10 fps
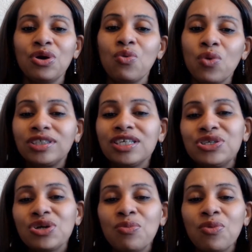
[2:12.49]
What is
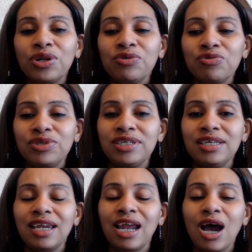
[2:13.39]
your morning
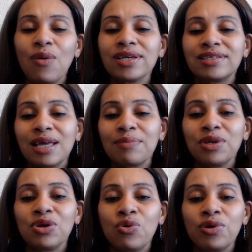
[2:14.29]
routine and how has that
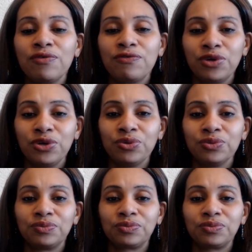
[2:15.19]
been going for you?